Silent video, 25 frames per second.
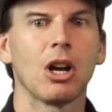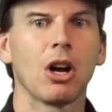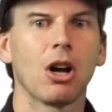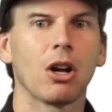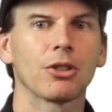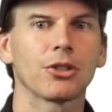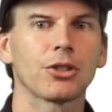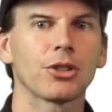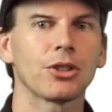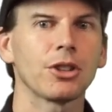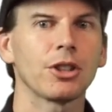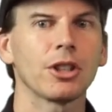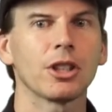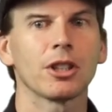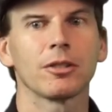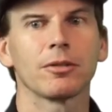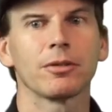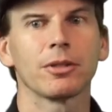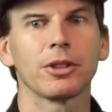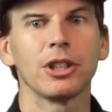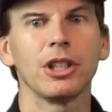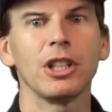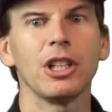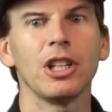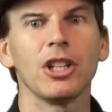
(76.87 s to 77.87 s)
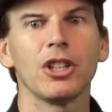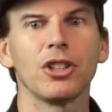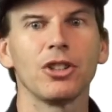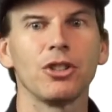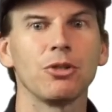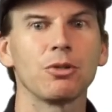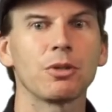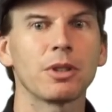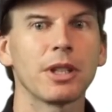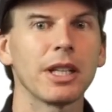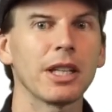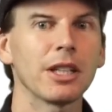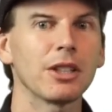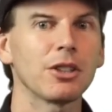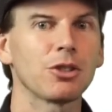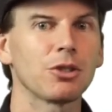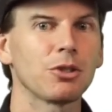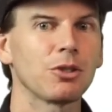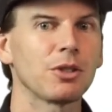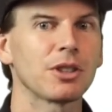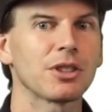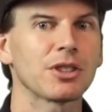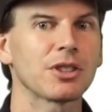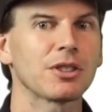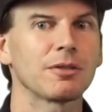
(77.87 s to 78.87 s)
Alternatively, you can
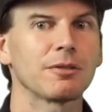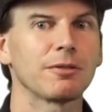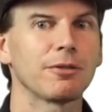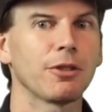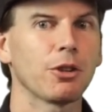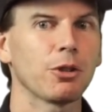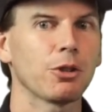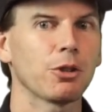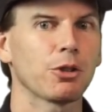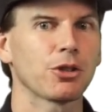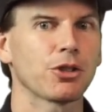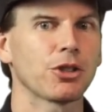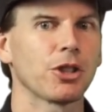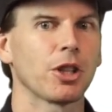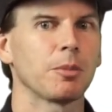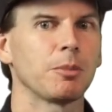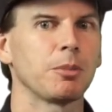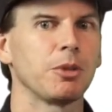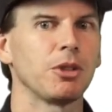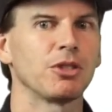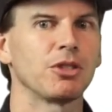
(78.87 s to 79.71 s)
do this in Photoshop